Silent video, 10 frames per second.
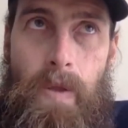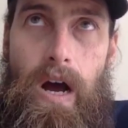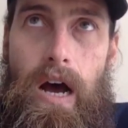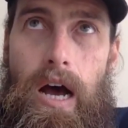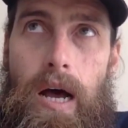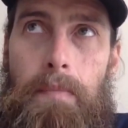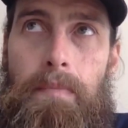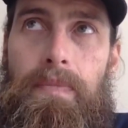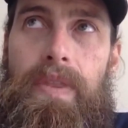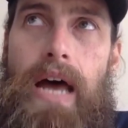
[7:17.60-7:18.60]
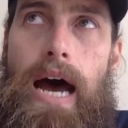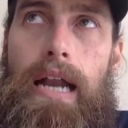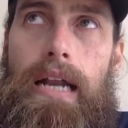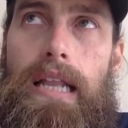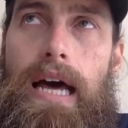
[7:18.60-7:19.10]
Not
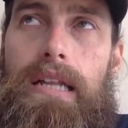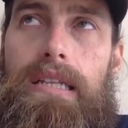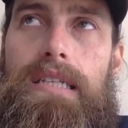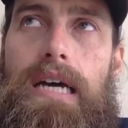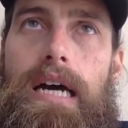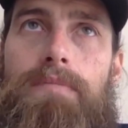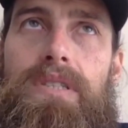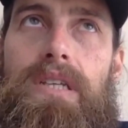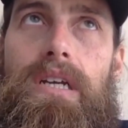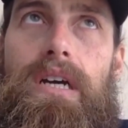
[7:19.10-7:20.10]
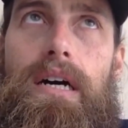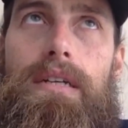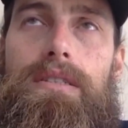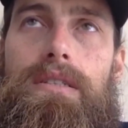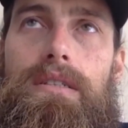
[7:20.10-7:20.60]
a lot of the times the
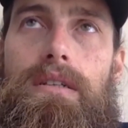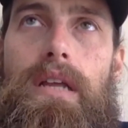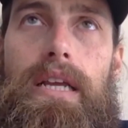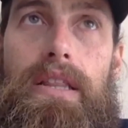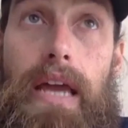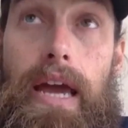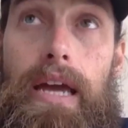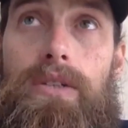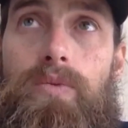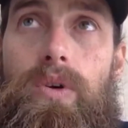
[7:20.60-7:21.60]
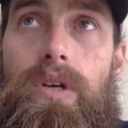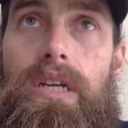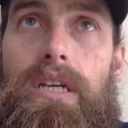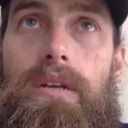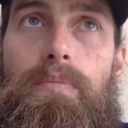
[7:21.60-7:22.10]
guts, like the eggs we'll
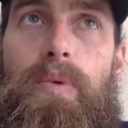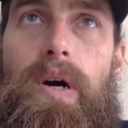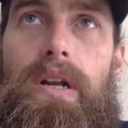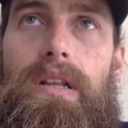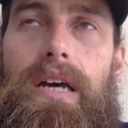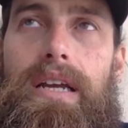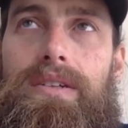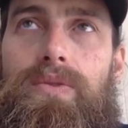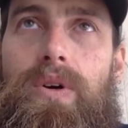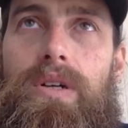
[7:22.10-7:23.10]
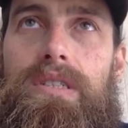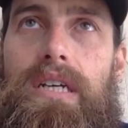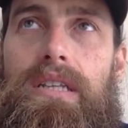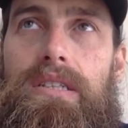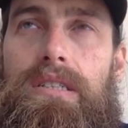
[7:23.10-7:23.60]
eat, but like as far as
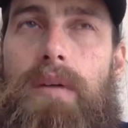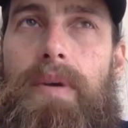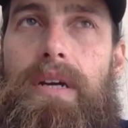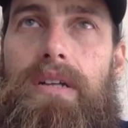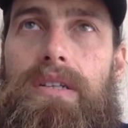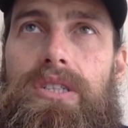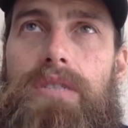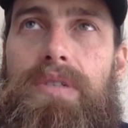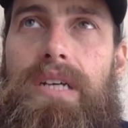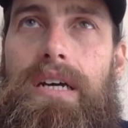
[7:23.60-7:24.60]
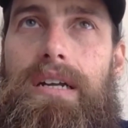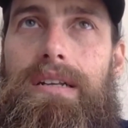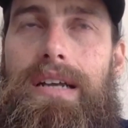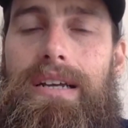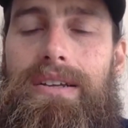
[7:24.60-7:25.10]
like the stomach on the sheep's head
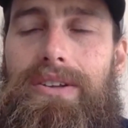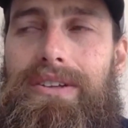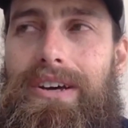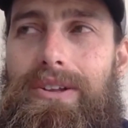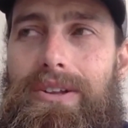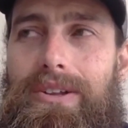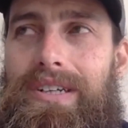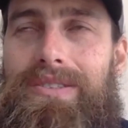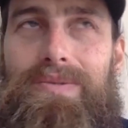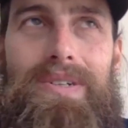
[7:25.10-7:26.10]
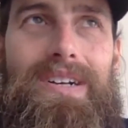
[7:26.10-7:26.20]
and like the other organs,